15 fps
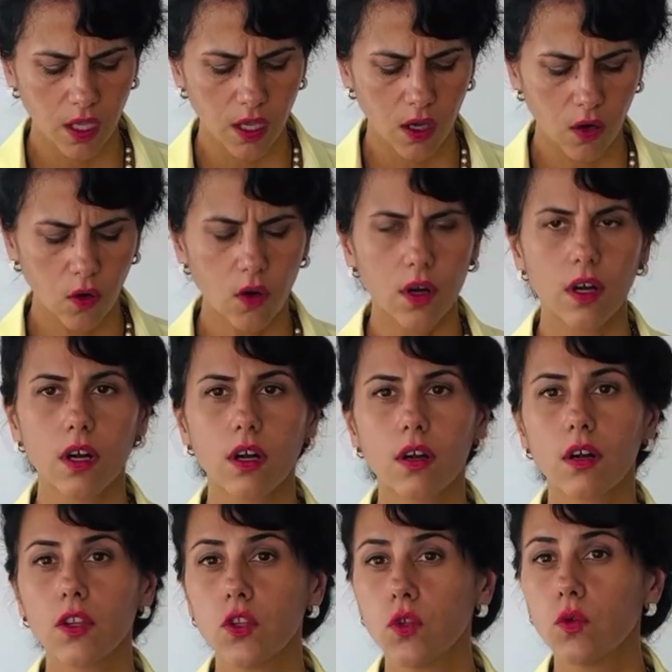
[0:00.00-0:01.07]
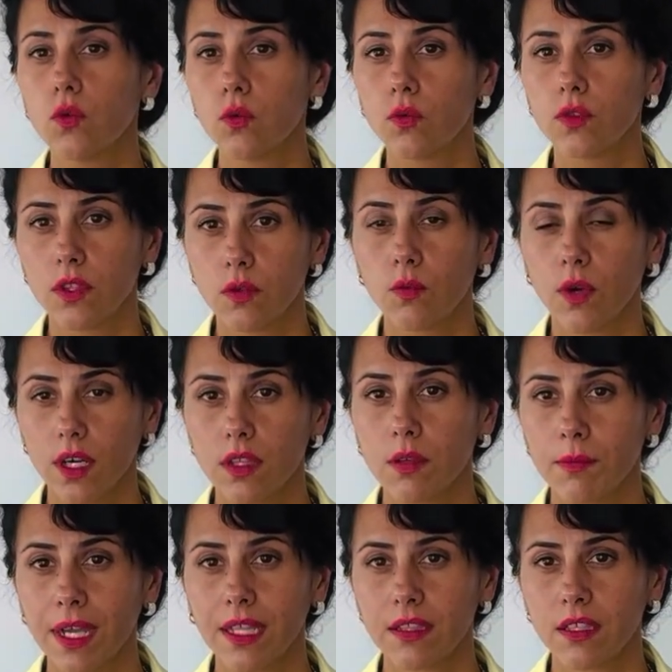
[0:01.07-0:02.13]
or you were
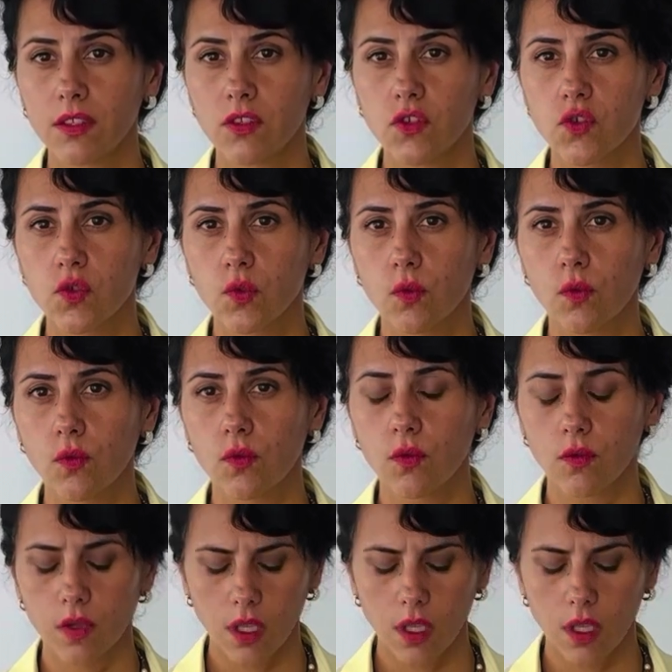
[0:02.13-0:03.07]
demanding the truth